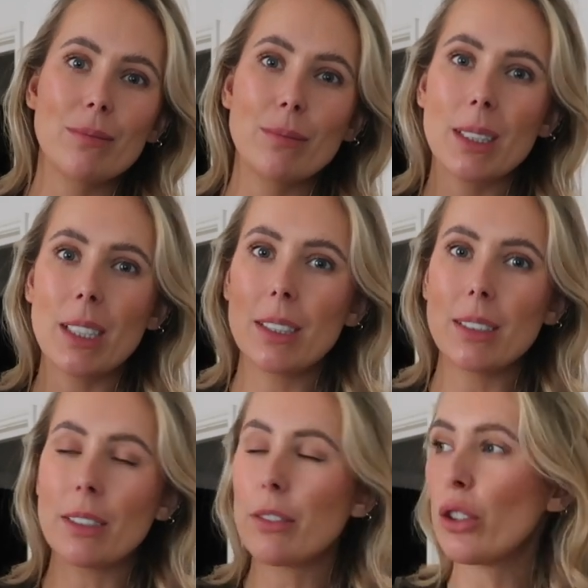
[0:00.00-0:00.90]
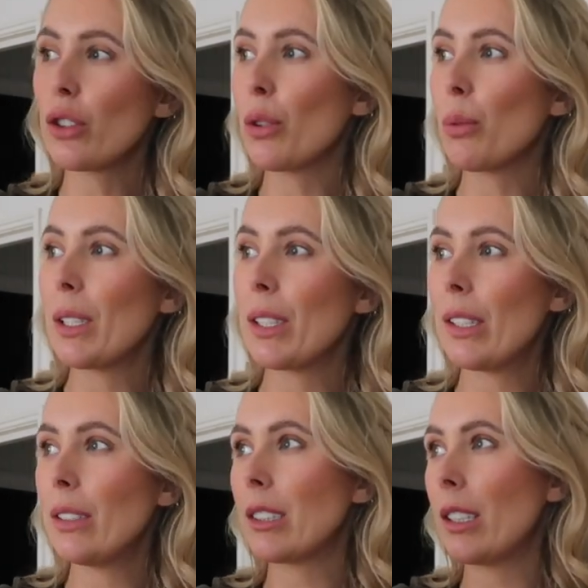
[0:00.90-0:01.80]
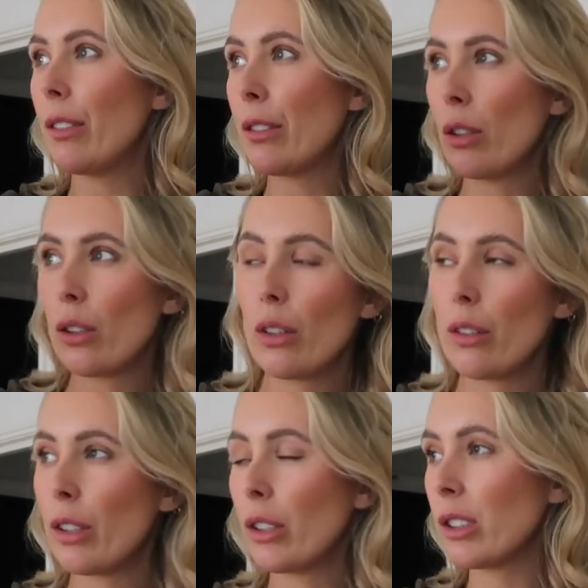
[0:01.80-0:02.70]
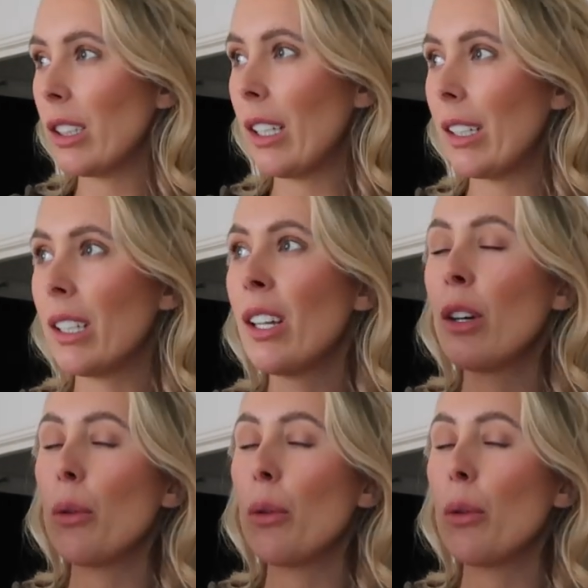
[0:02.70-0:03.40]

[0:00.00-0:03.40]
because I've got new windows and they've not got the frosting,